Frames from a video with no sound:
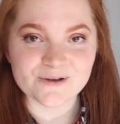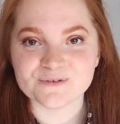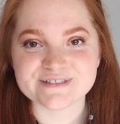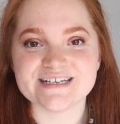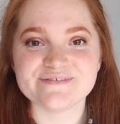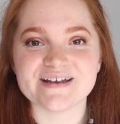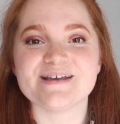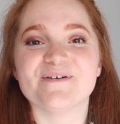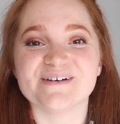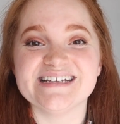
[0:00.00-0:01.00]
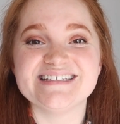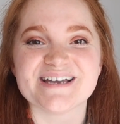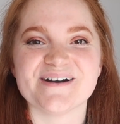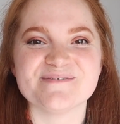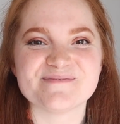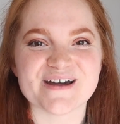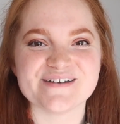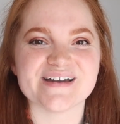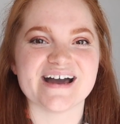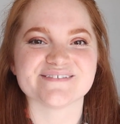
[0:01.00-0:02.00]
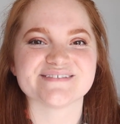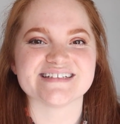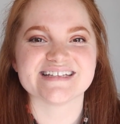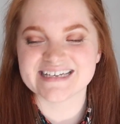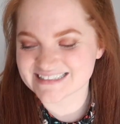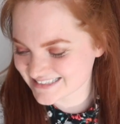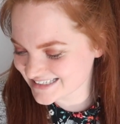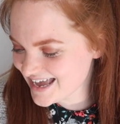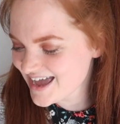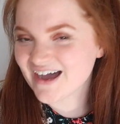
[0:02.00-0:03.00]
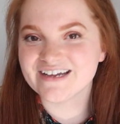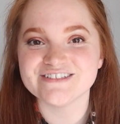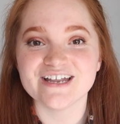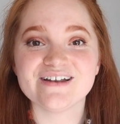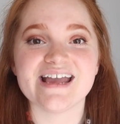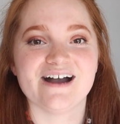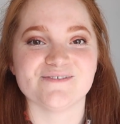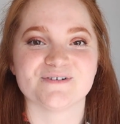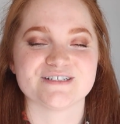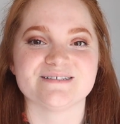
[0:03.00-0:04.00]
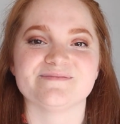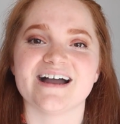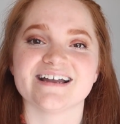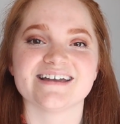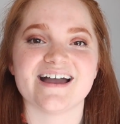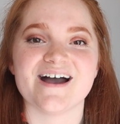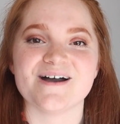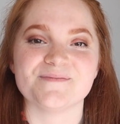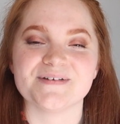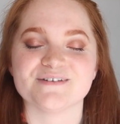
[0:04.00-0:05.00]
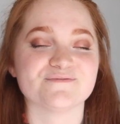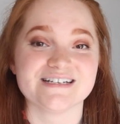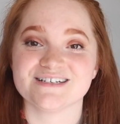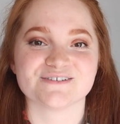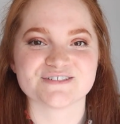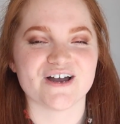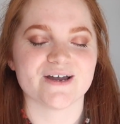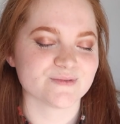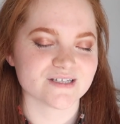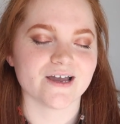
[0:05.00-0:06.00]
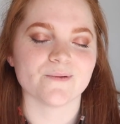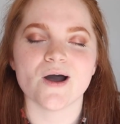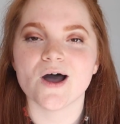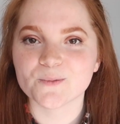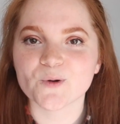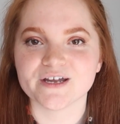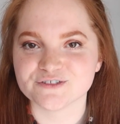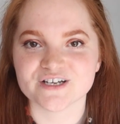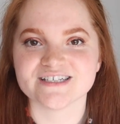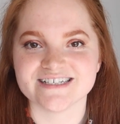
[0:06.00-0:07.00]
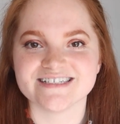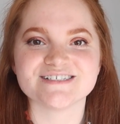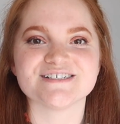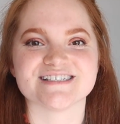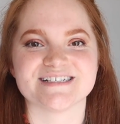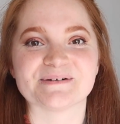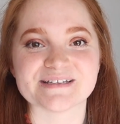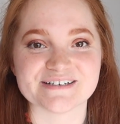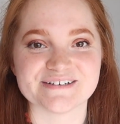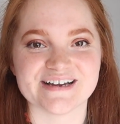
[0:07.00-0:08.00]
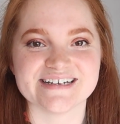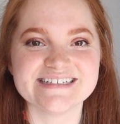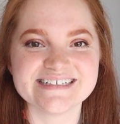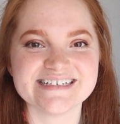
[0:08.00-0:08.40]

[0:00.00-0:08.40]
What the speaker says: we'll see if any more need to go on private after this. I generally haven't watched them back in a really long time, so I'm quite interested to see what they look like.